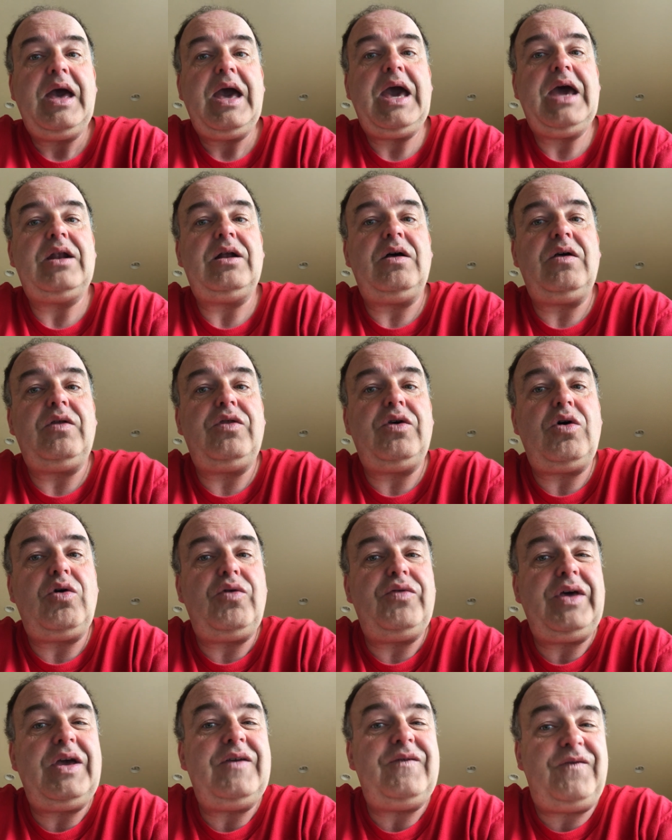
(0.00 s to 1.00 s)
and
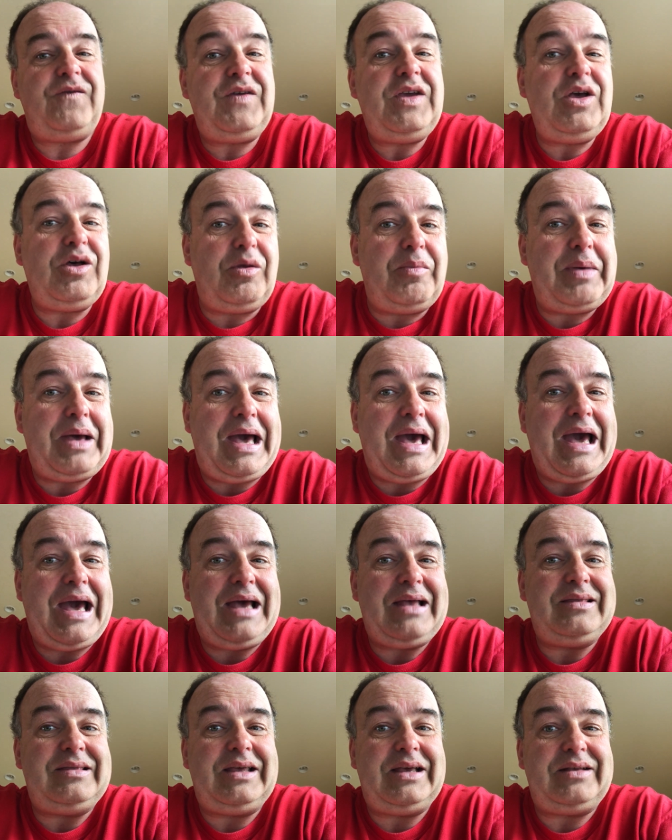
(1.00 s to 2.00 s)
although they feel
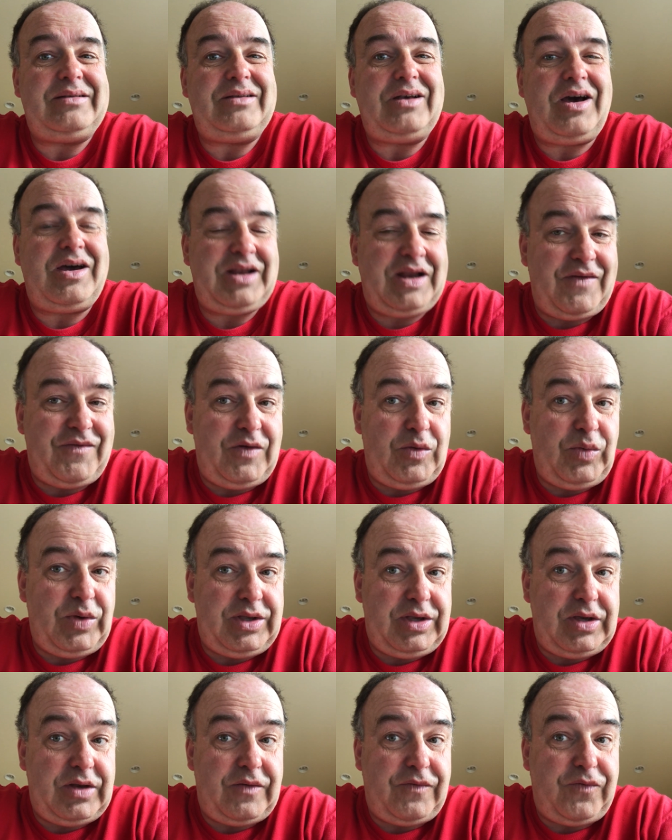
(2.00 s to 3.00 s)
bad that not
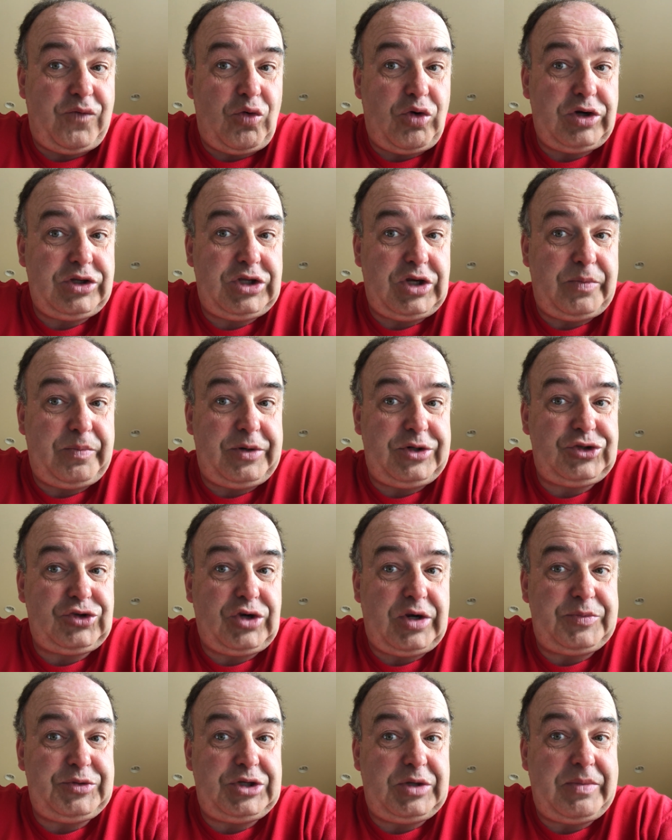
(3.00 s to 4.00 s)
everyone can afford their
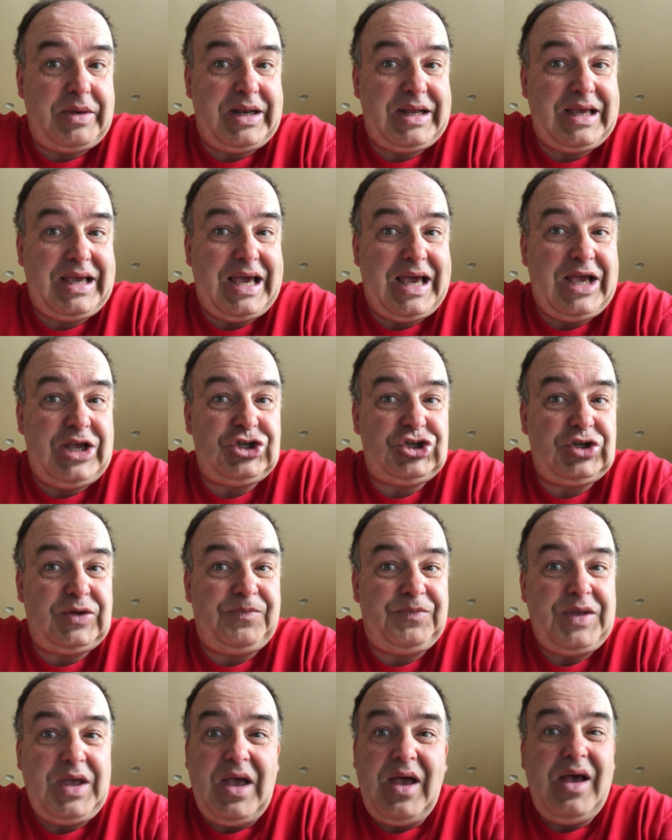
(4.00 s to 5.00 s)
prescription
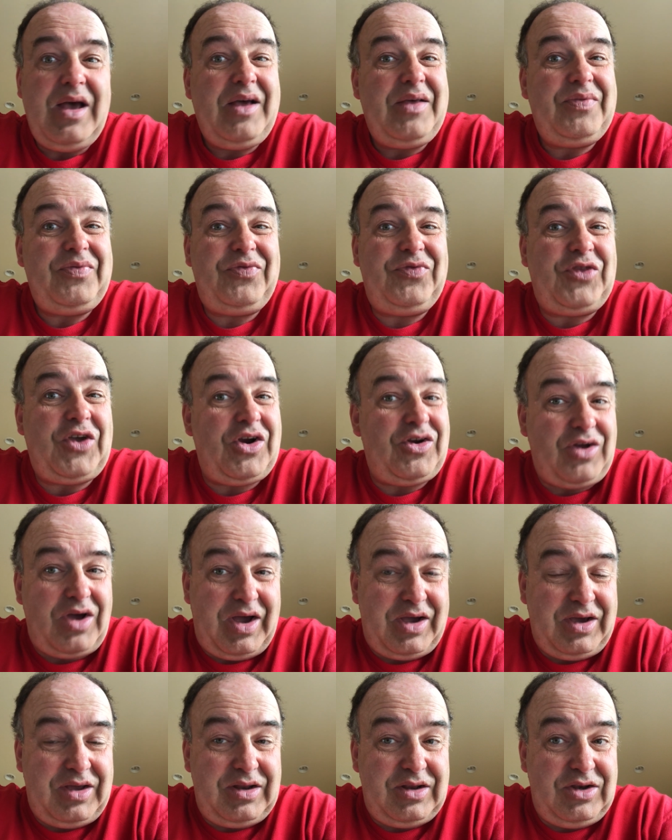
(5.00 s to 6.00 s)
medication, they're
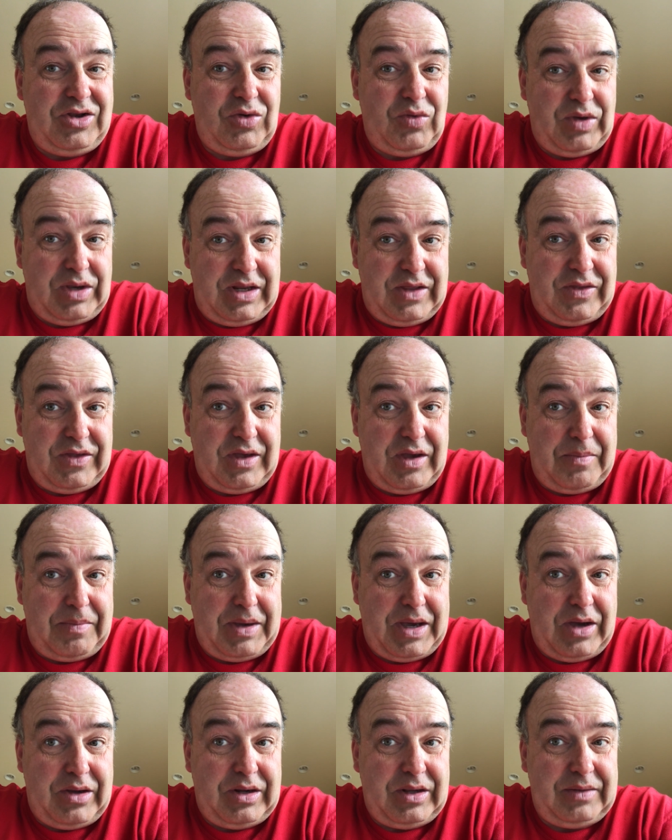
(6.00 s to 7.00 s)
not going to do anything
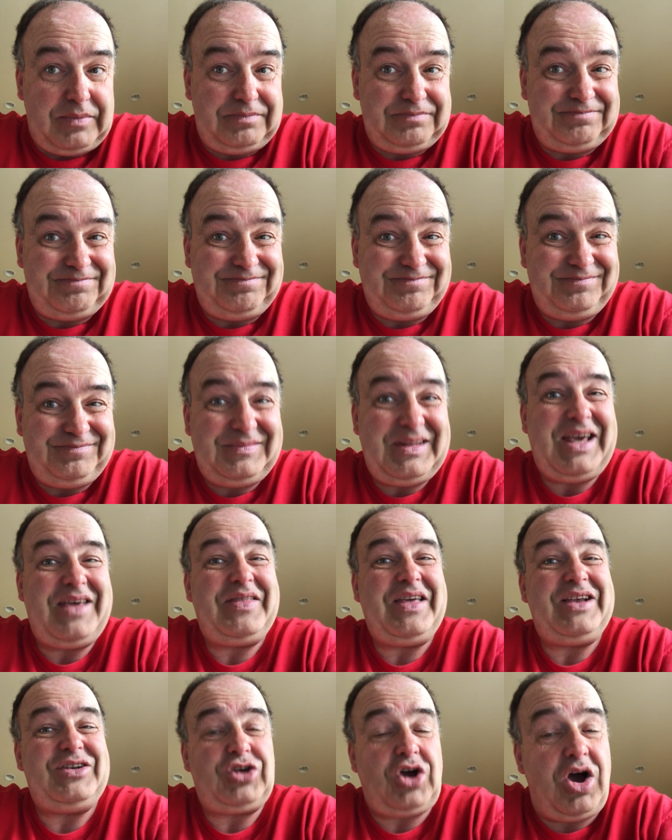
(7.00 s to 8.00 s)
about it. They,
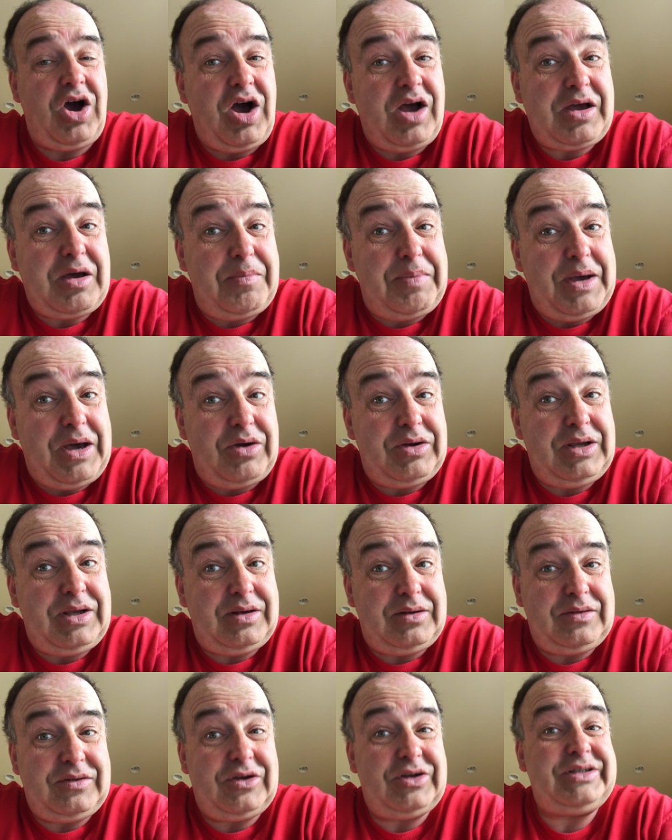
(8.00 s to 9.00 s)
they talk about
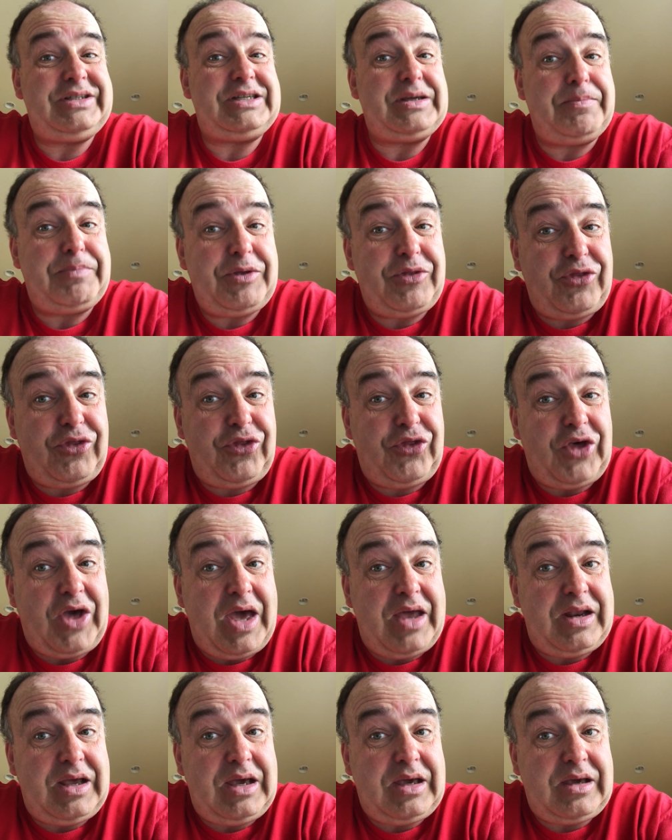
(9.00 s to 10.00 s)
it, they're
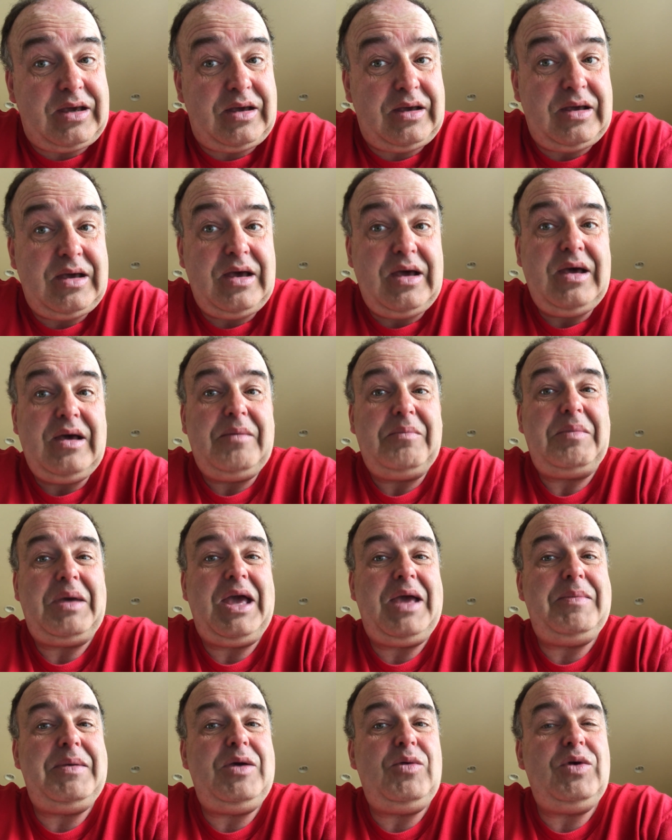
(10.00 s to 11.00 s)
sympathetic,
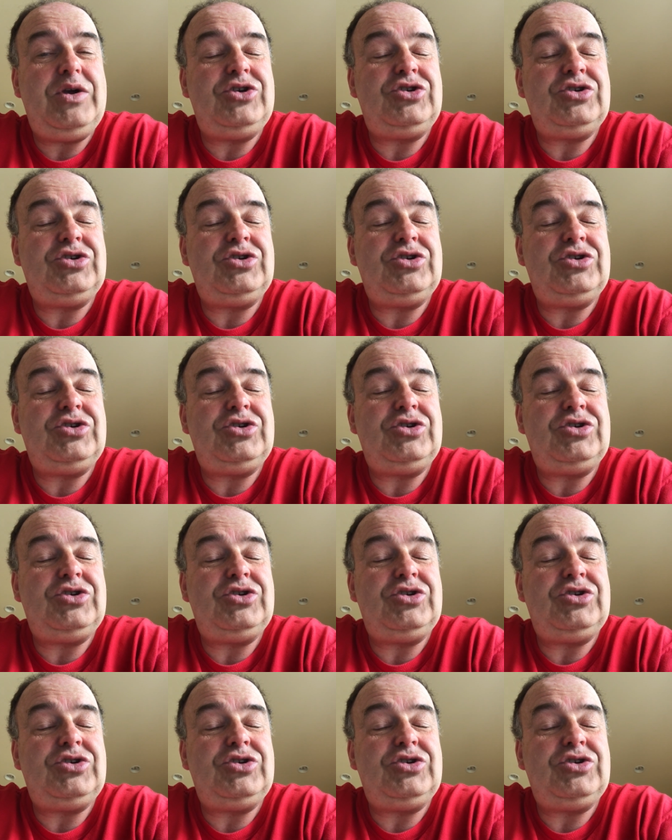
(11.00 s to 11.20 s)
Maybe we